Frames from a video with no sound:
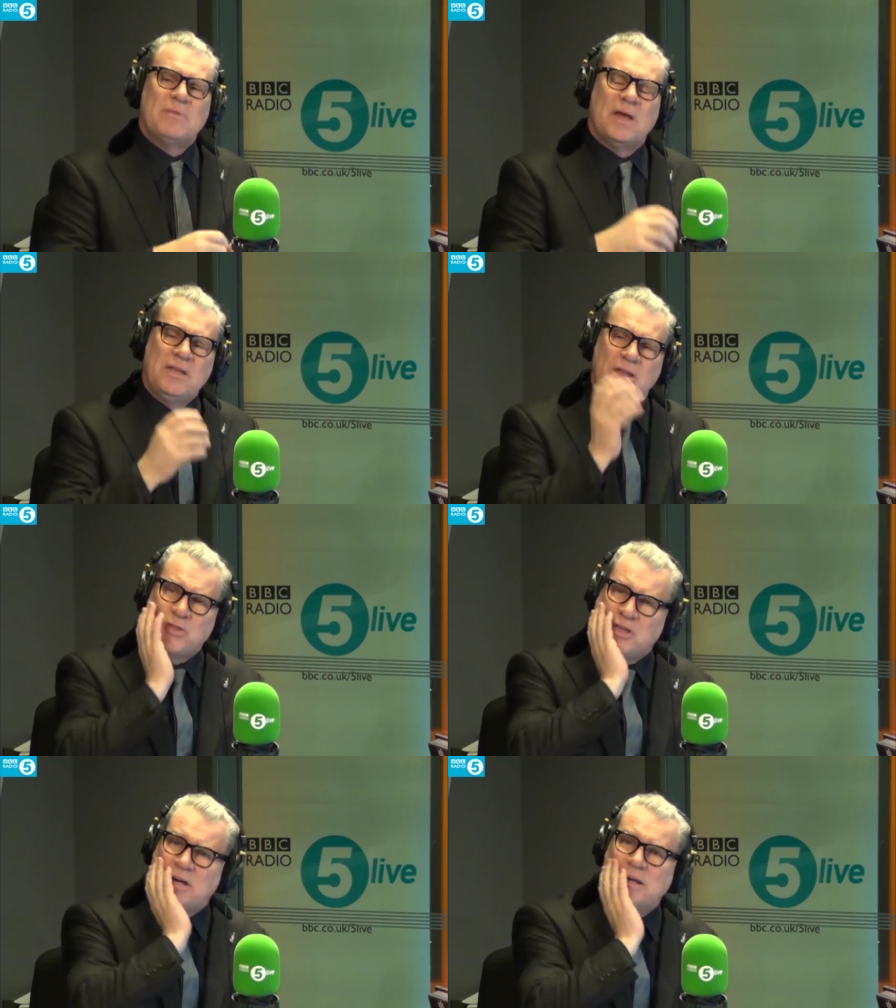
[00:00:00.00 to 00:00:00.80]
and the other
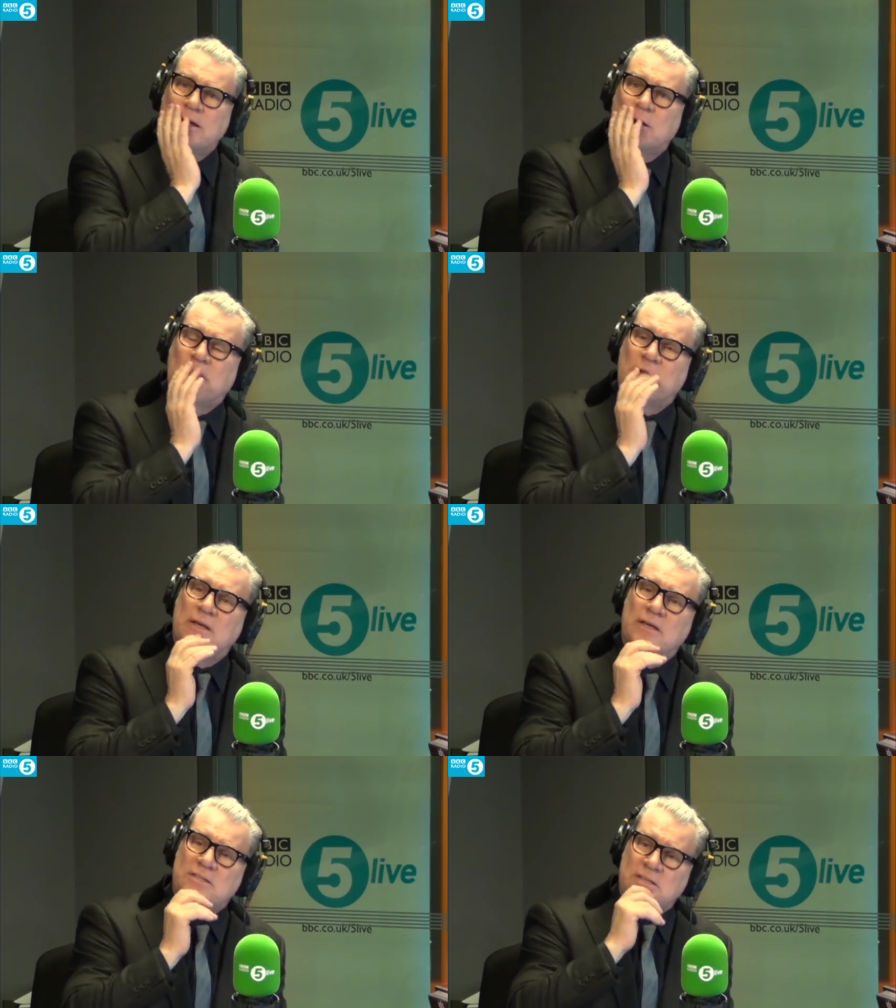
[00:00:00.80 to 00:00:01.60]
thing I like about
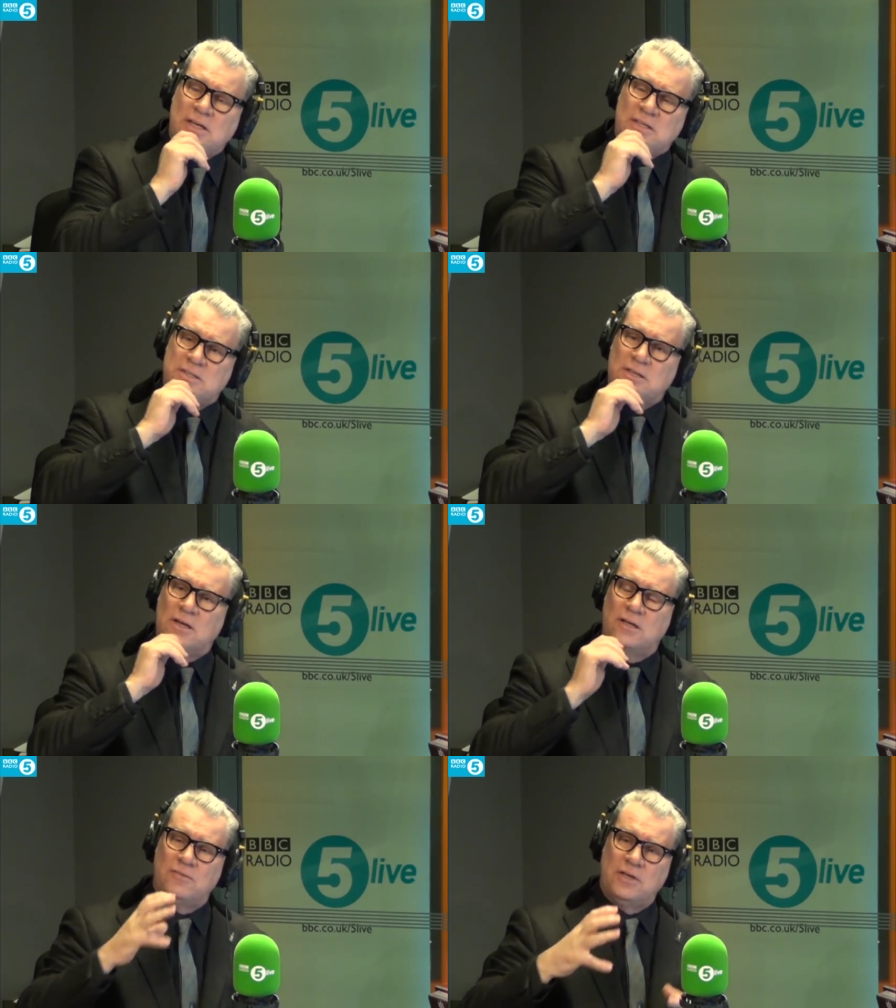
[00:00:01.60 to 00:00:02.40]
it is it's a
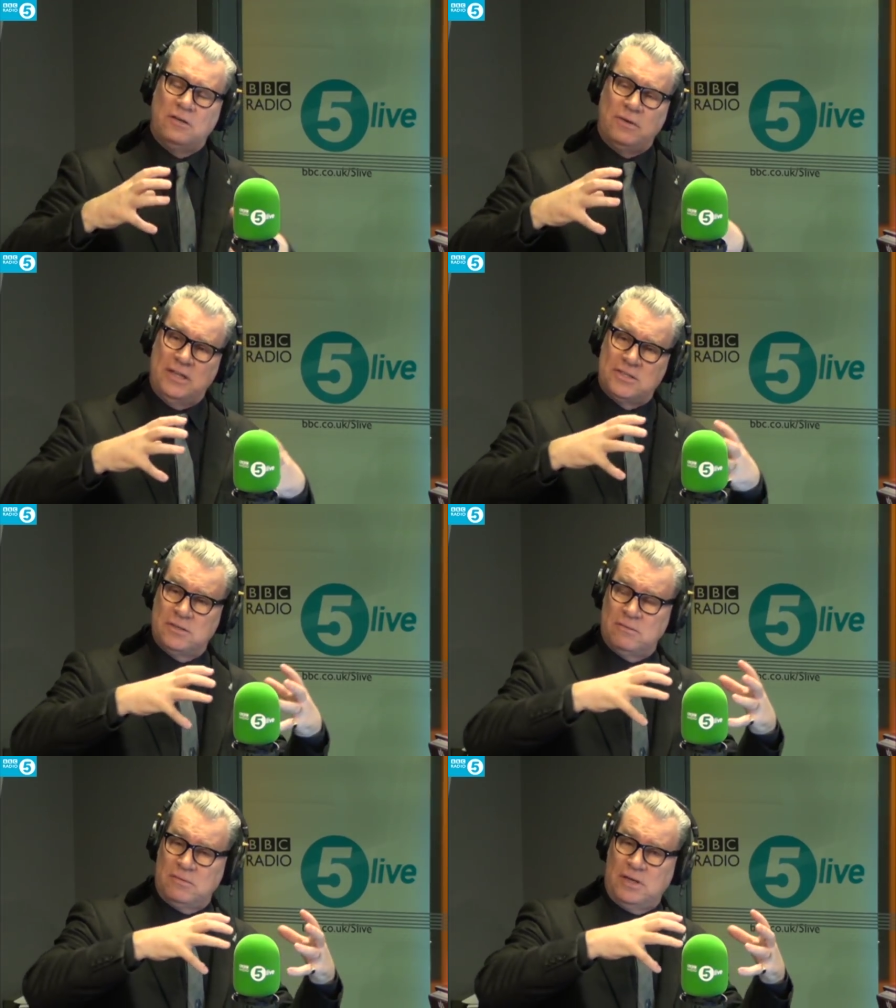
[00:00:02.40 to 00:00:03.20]
kind of you know it's
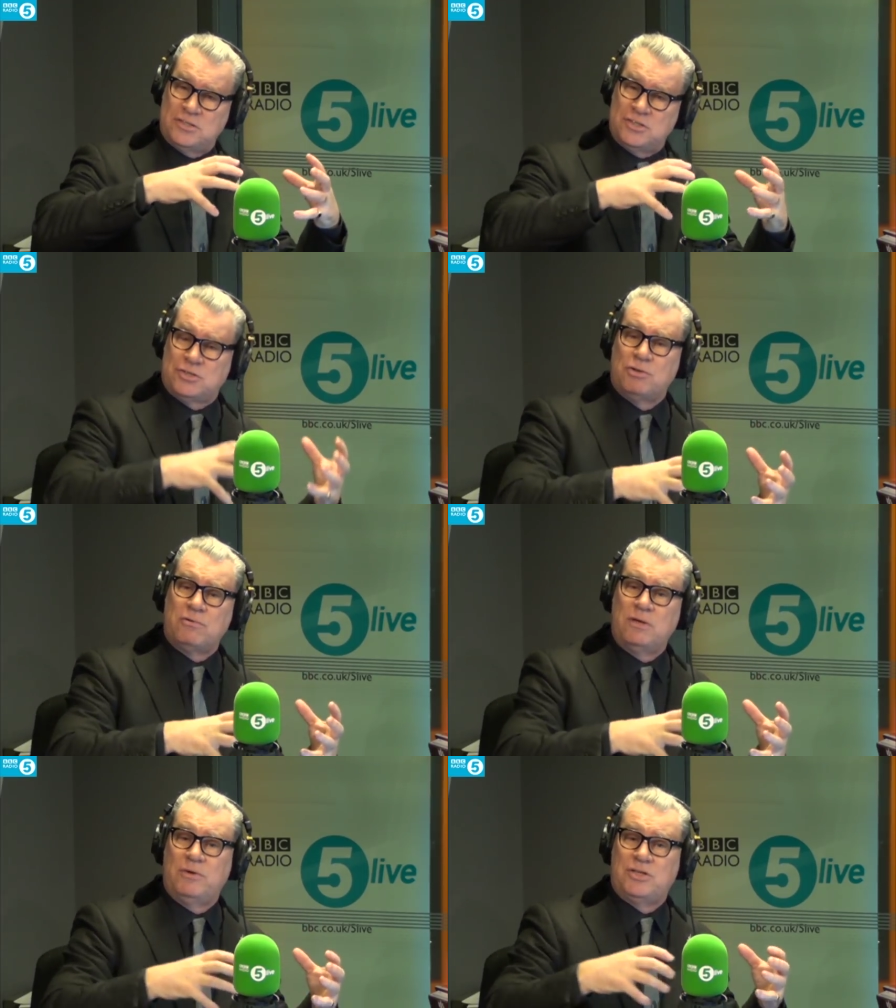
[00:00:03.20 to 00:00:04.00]
a it's a
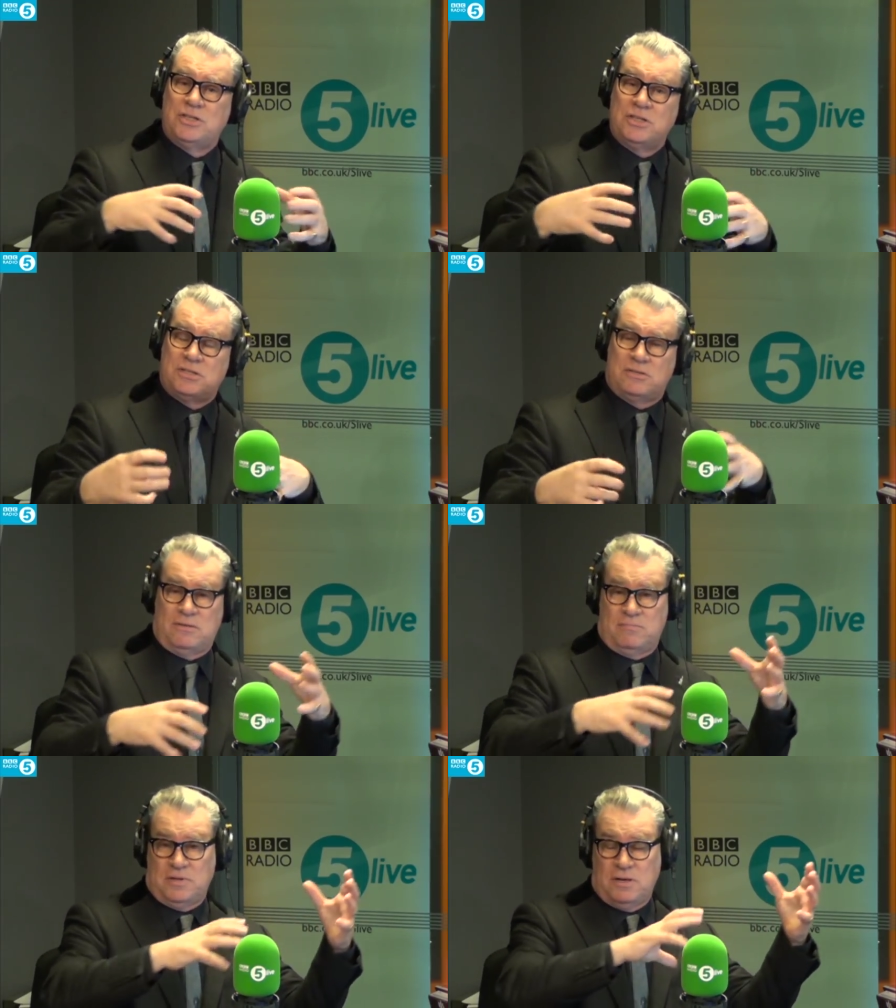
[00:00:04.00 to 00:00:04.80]
story which is
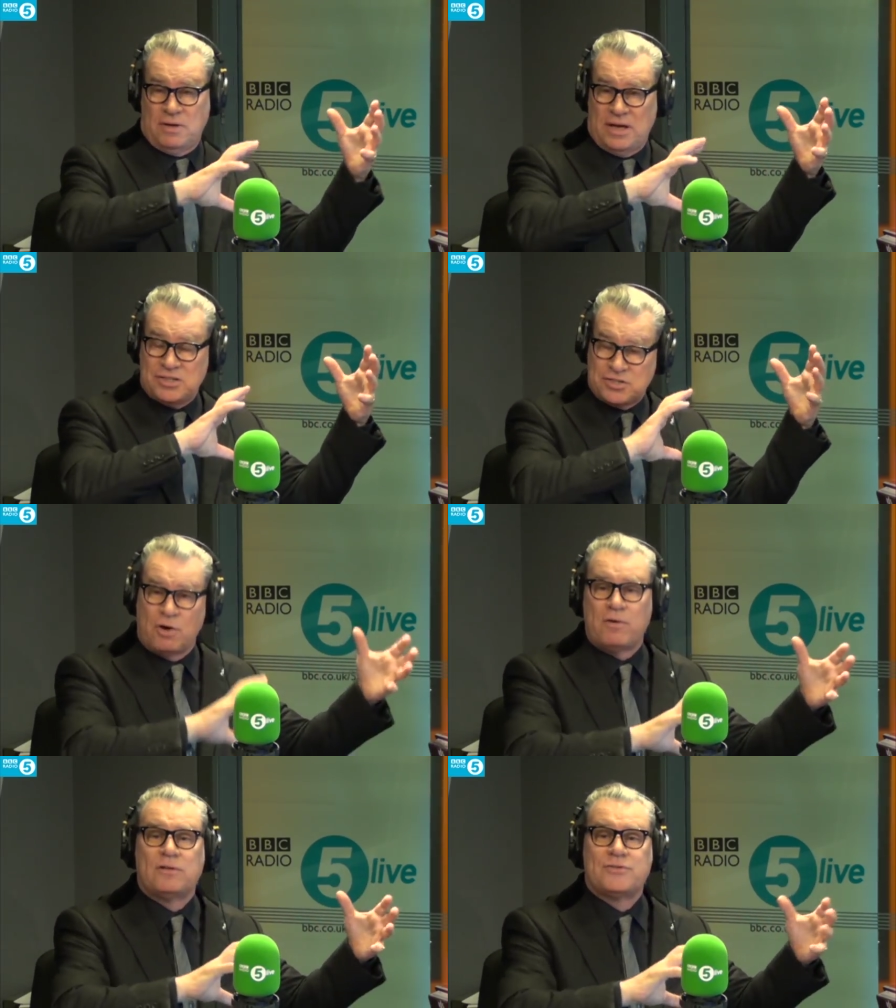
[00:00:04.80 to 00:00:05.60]
uh, you know a
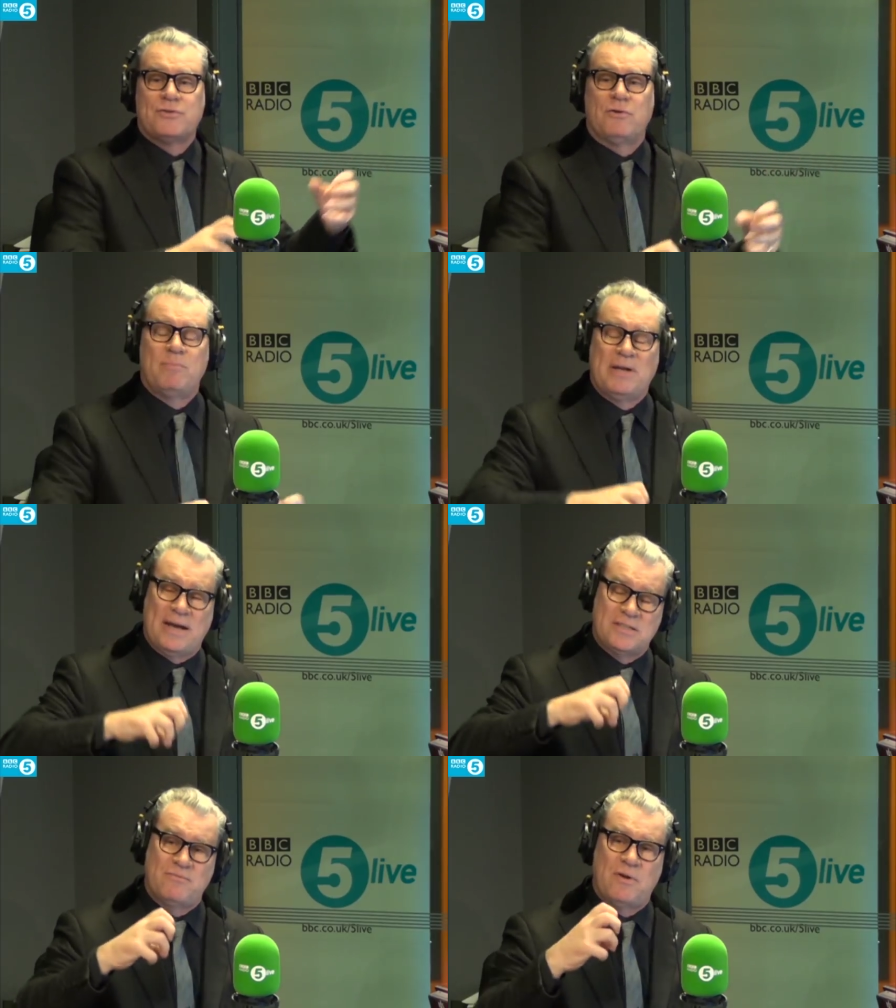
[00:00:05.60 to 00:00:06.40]
historical story, but it
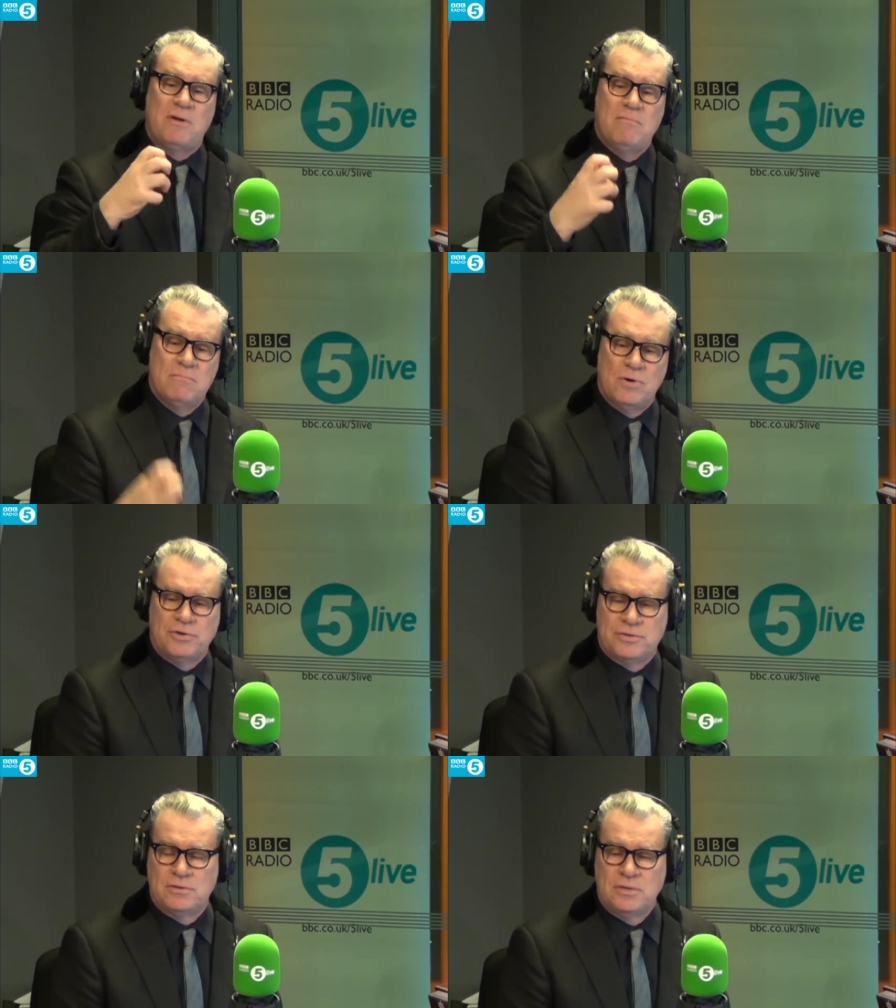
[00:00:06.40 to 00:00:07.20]
has a very
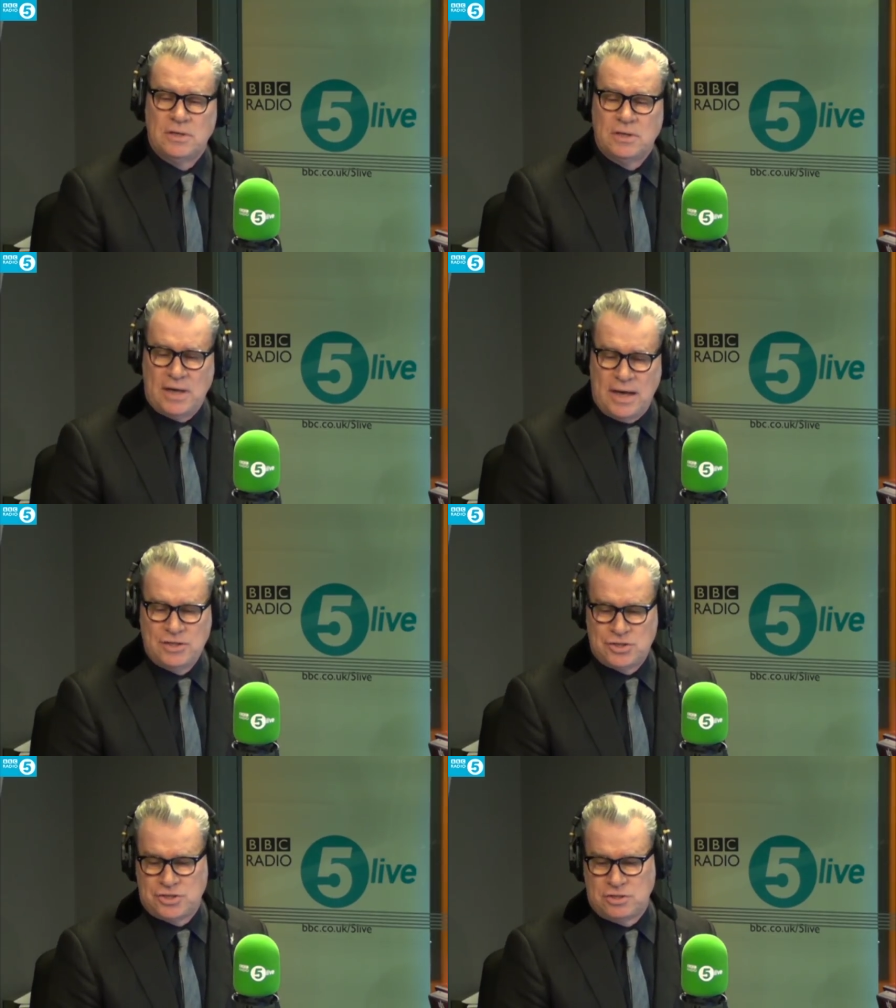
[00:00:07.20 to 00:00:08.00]
modern
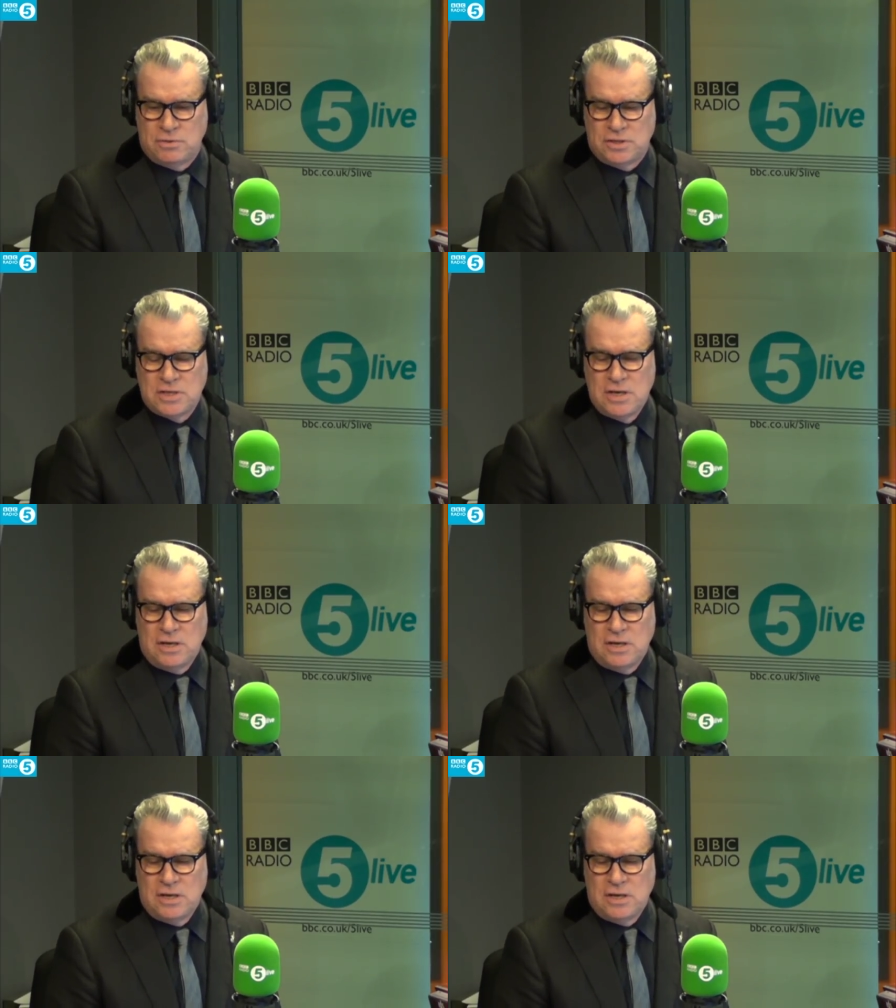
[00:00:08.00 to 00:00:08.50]
edge to it.